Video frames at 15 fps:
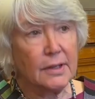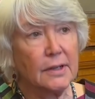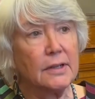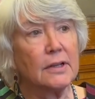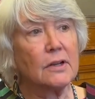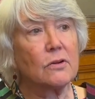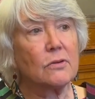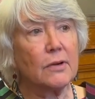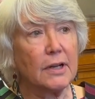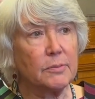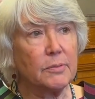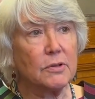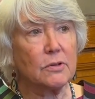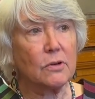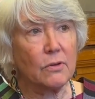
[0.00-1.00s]

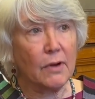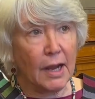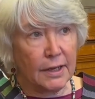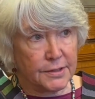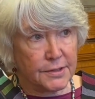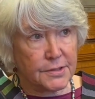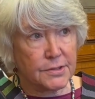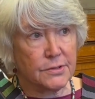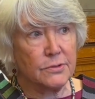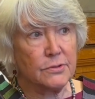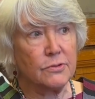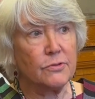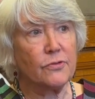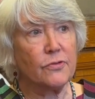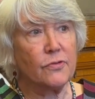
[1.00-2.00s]
incredible
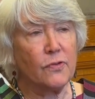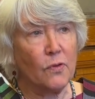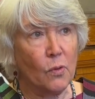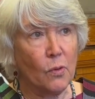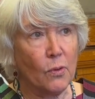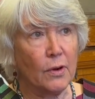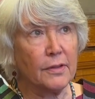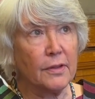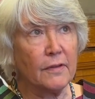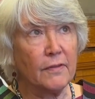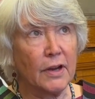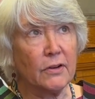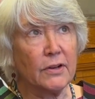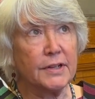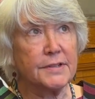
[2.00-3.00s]
gratitude for the
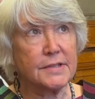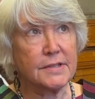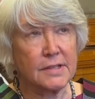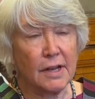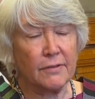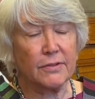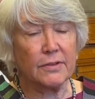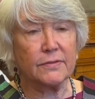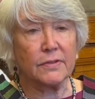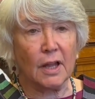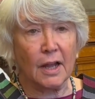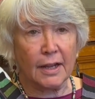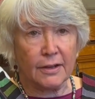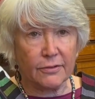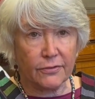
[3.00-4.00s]
very stuff of
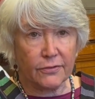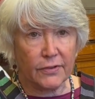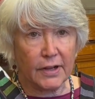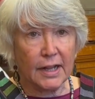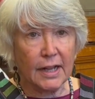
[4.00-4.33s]
life,